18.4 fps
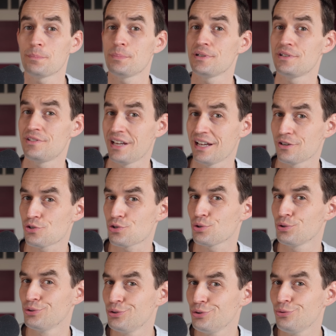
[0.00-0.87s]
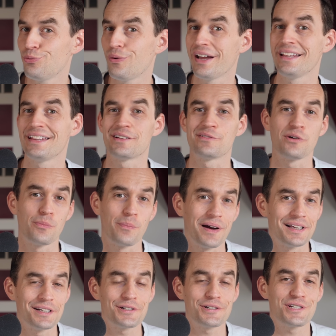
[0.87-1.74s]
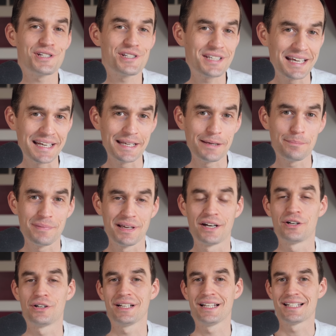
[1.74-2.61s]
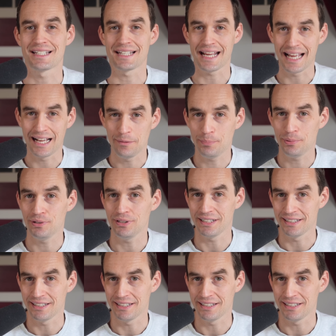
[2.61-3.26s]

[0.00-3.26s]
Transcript: potential new way that Reminders is getting better is Apple